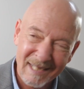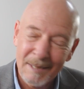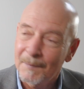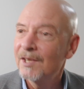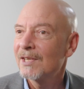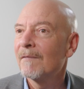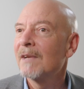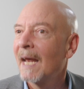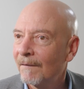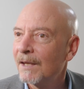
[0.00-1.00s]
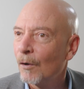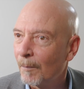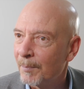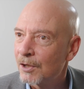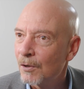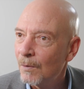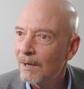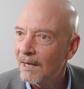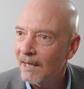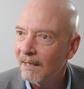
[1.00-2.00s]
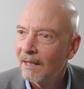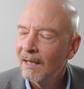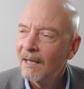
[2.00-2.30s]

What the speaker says: except they just haven't had the opportunity.